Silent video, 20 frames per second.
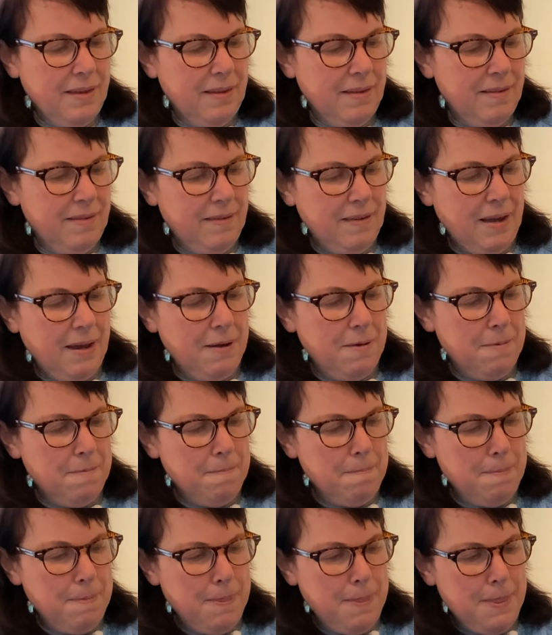So
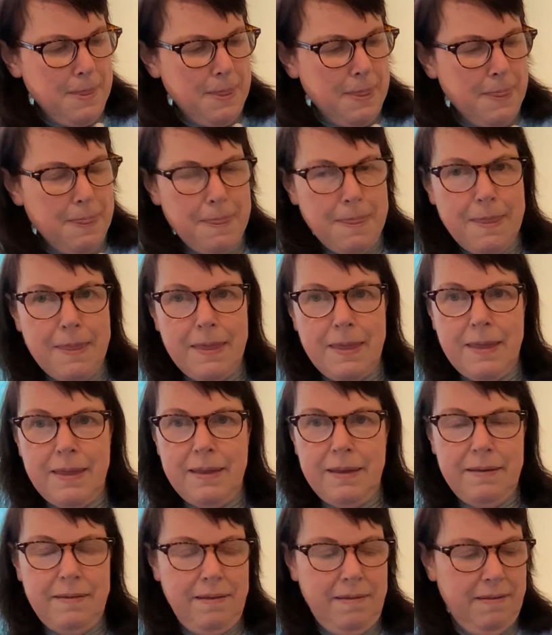
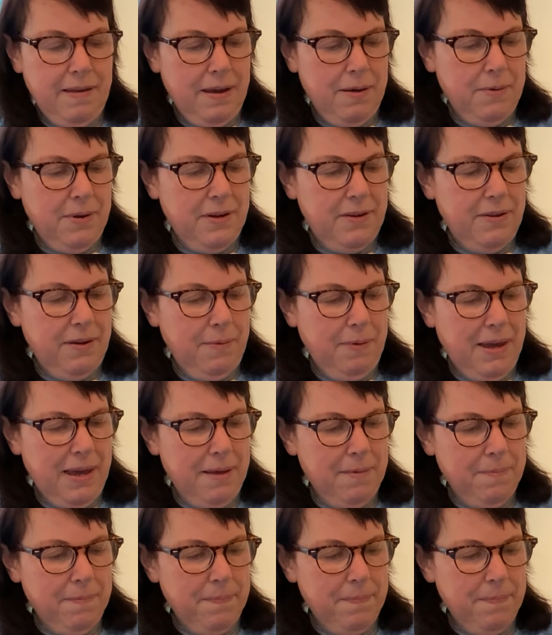this is how I do it.